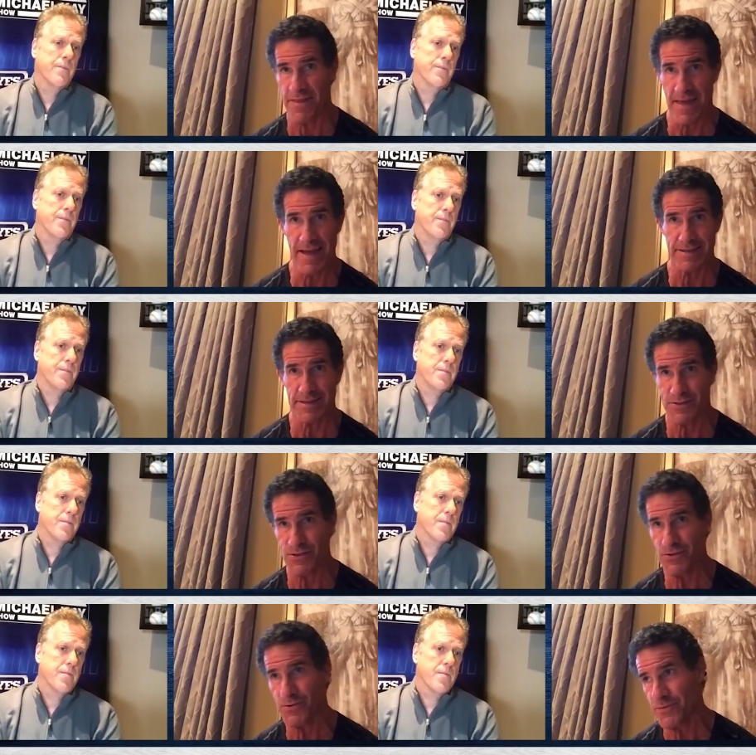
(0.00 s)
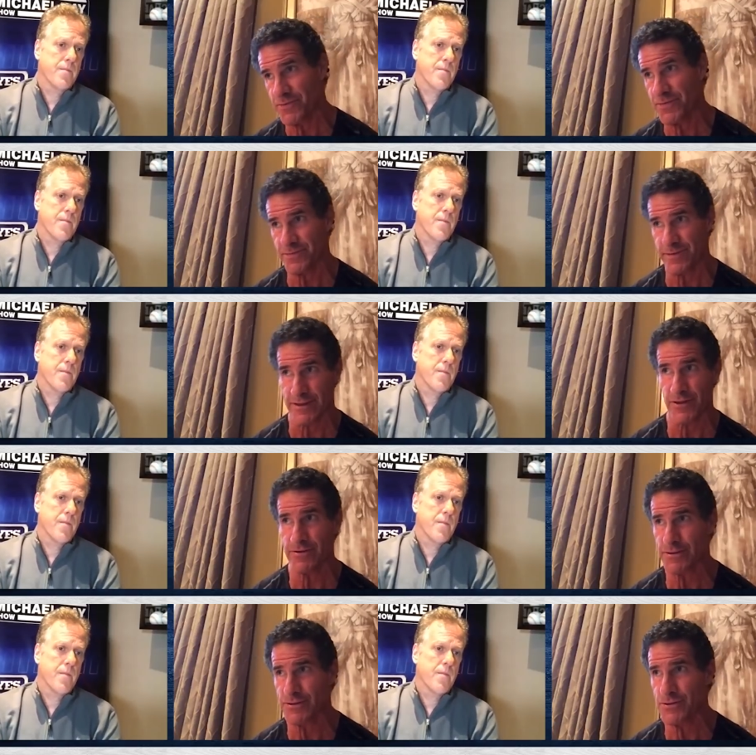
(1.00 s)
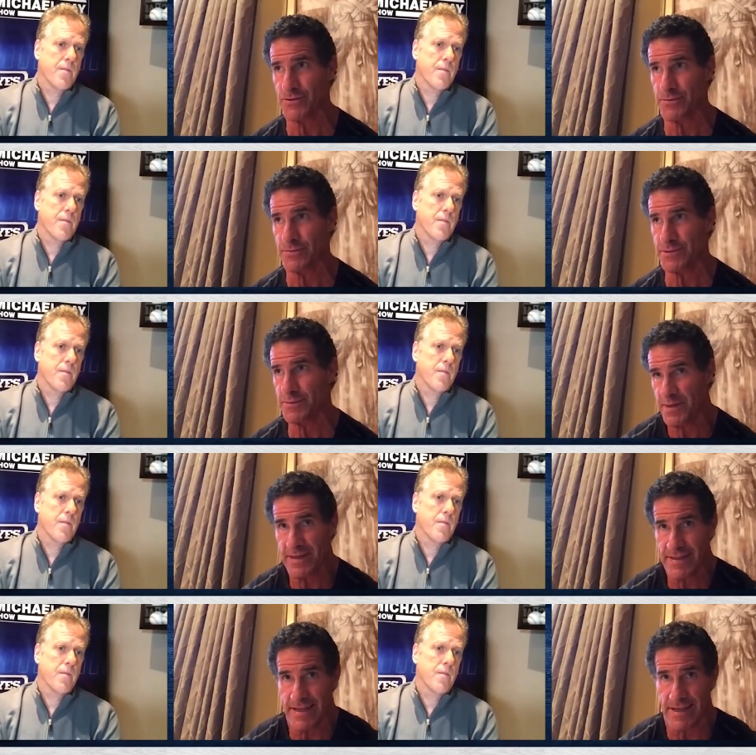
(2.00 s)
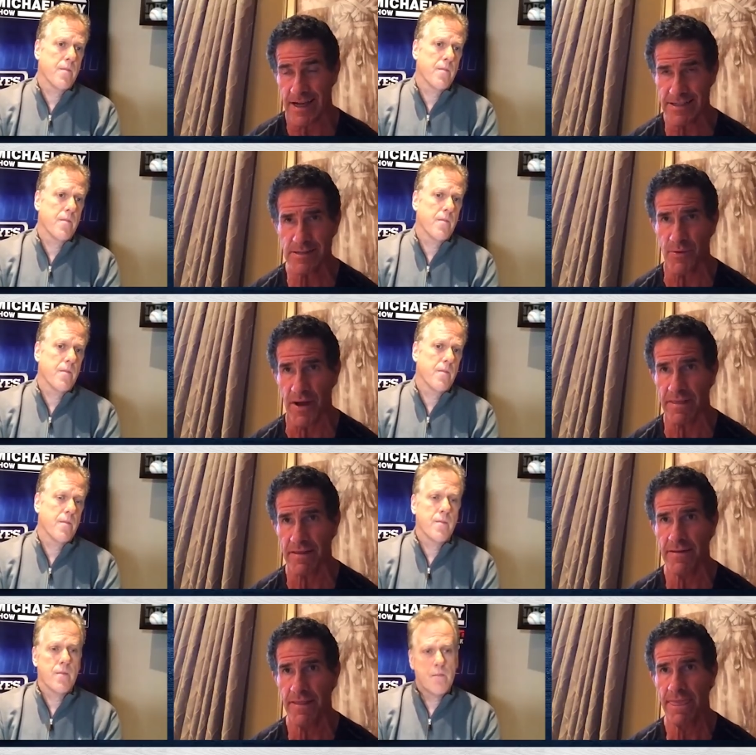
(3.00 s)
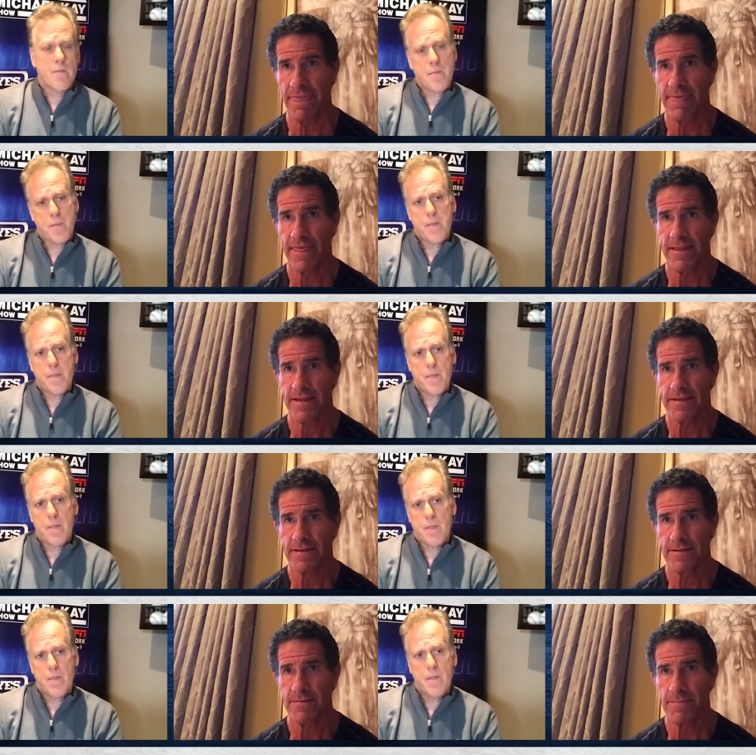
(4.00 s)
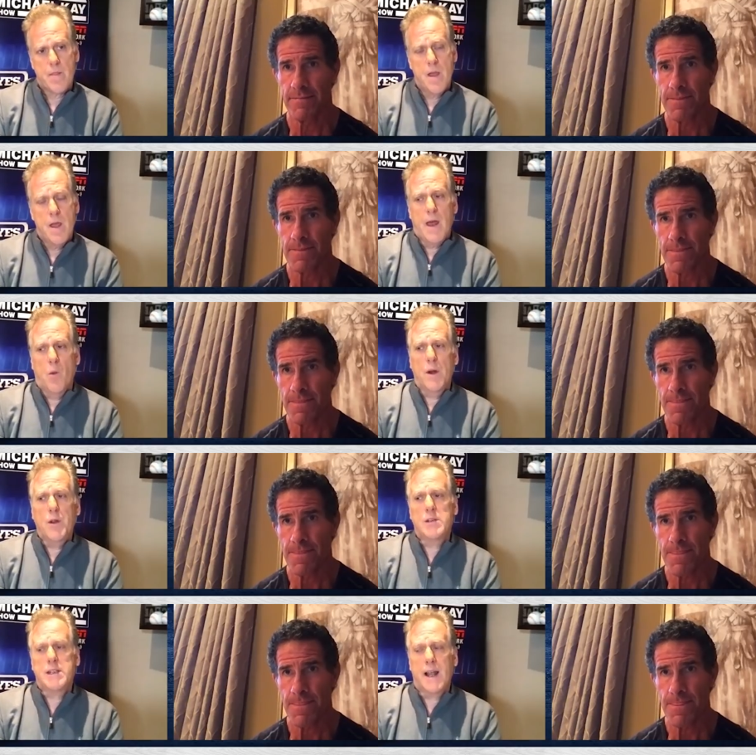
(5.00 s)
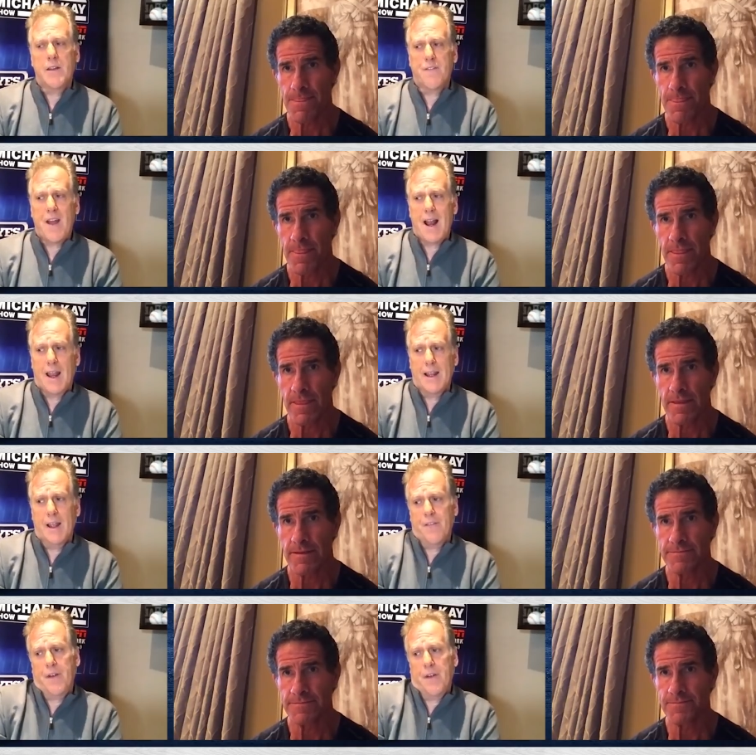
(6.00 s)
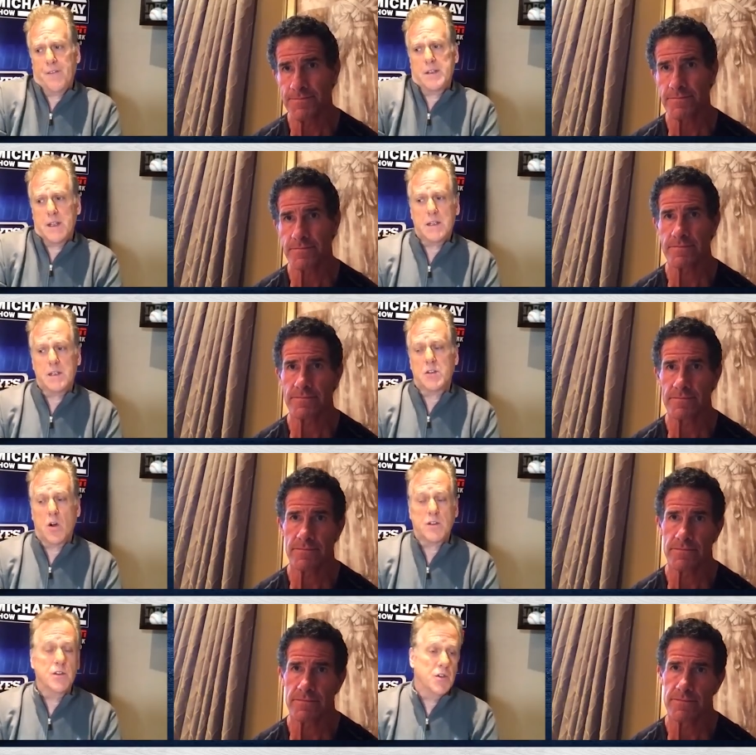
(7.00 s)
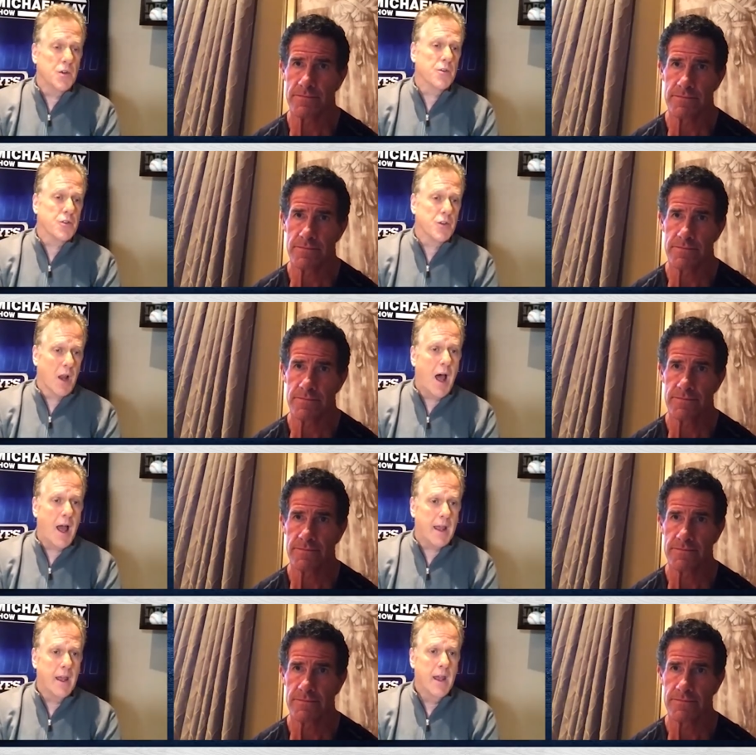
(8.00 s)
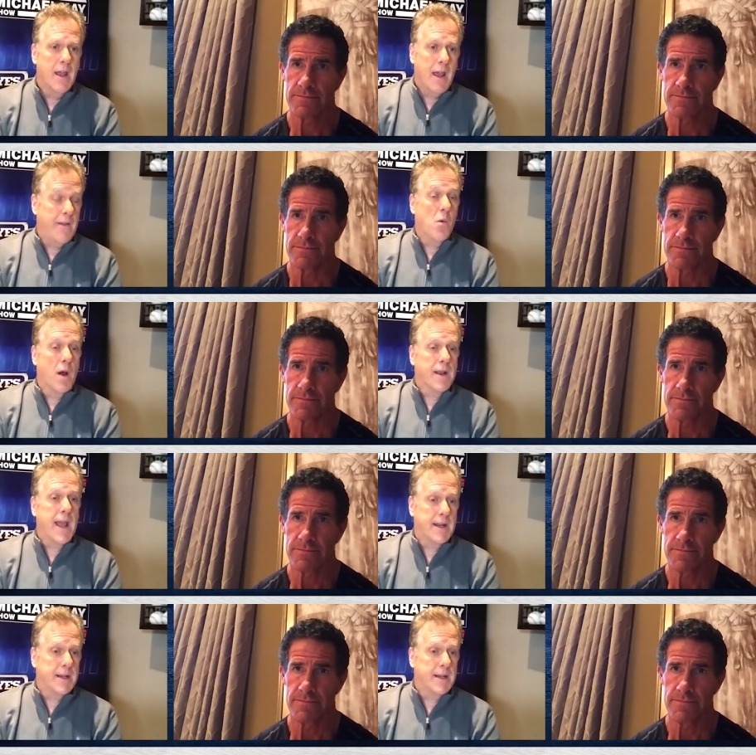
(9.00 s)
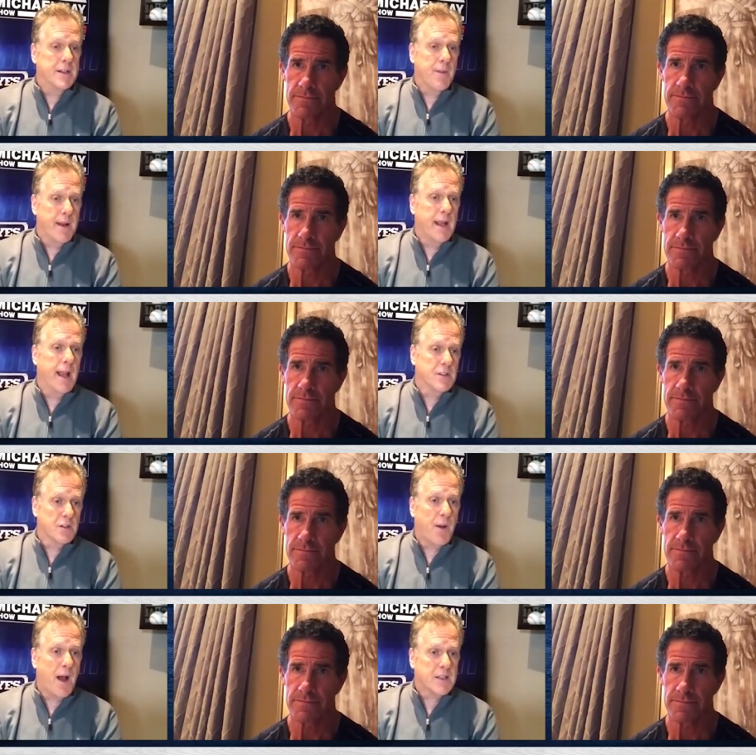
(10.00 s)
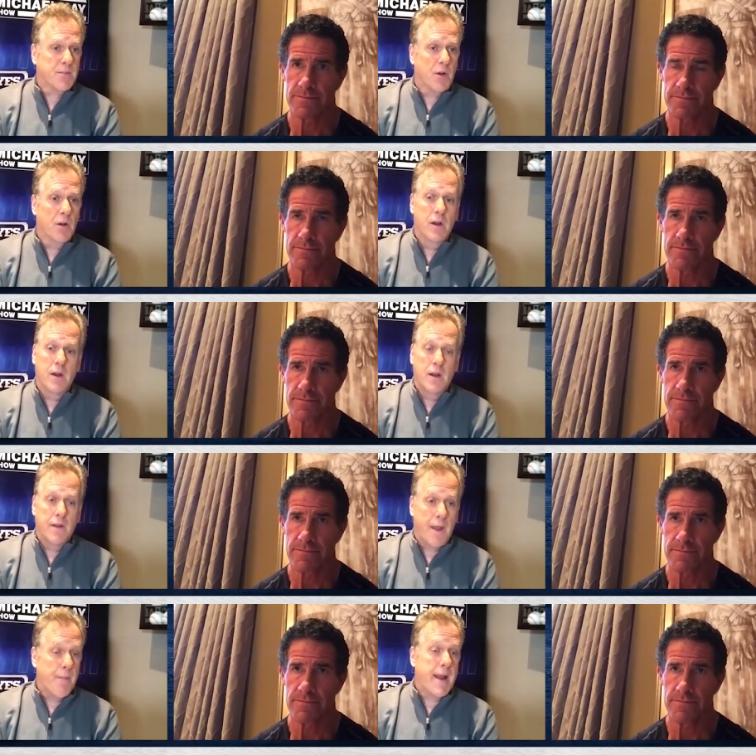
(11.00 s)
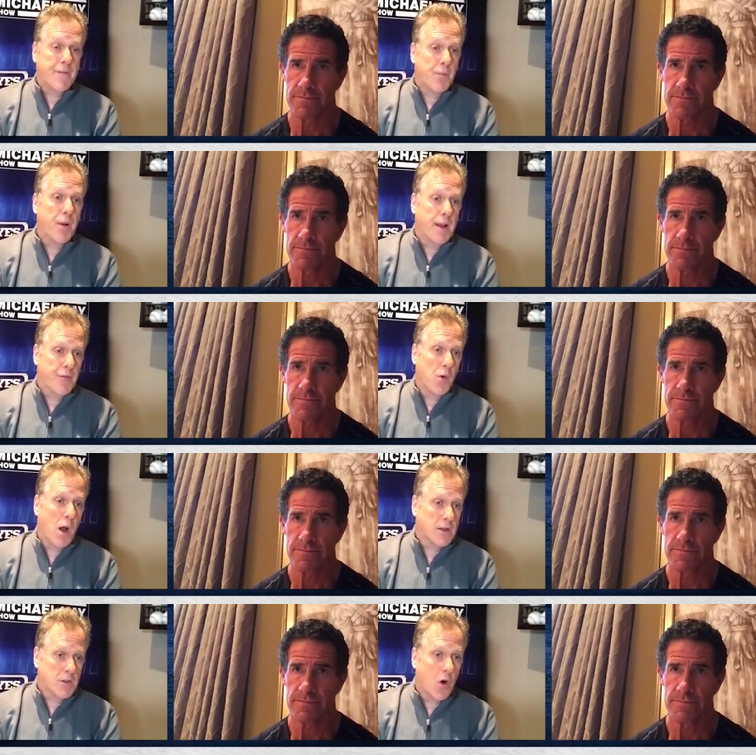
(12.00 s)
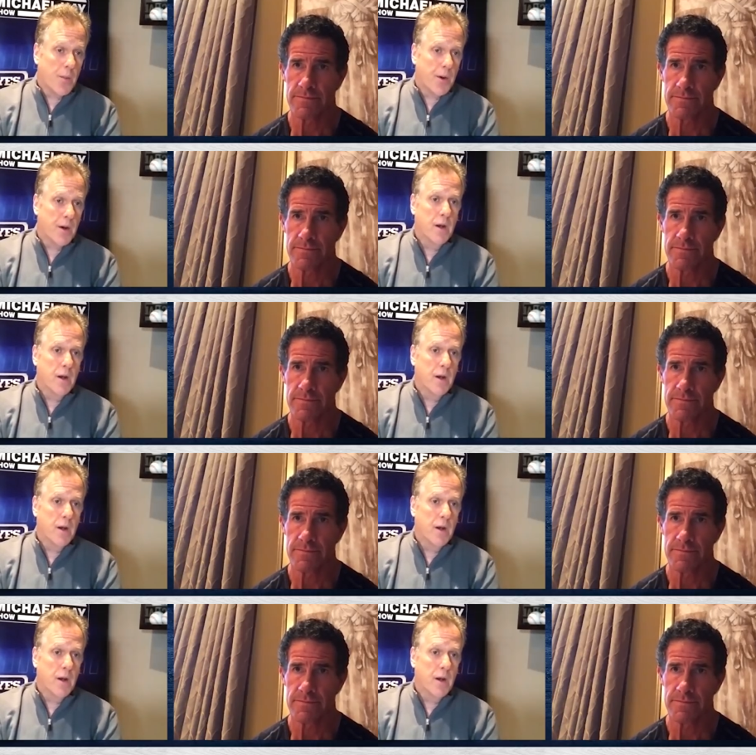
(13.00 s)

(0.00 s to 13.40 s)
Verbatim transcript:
Speaker 1: things that you've
Speaker 2: learned to to be get accustomed with. Now, what do you say to the fact, like, if, if the season starts in June or July and they want to get in as many games as possible, they might have to play through October,